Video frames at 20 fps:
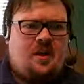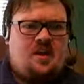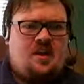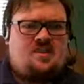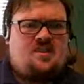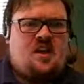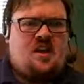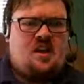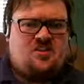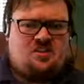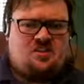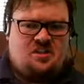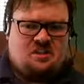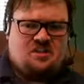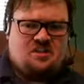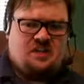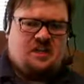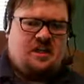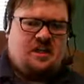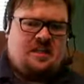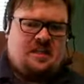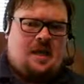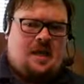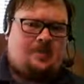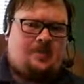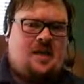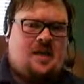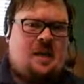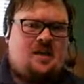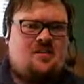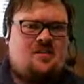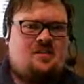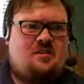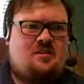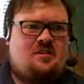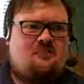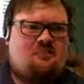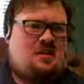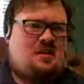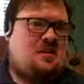It's not just sitting in that box
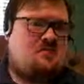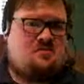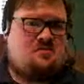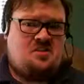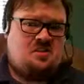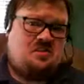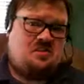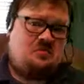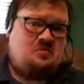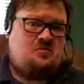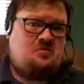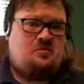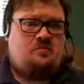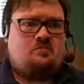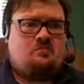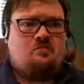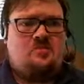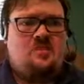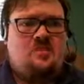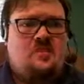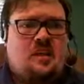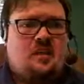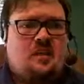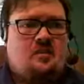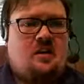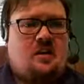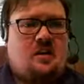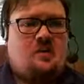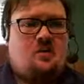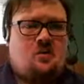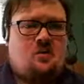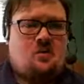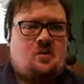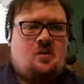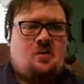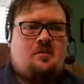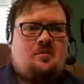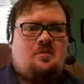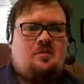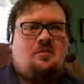and just sitting around doing nothing.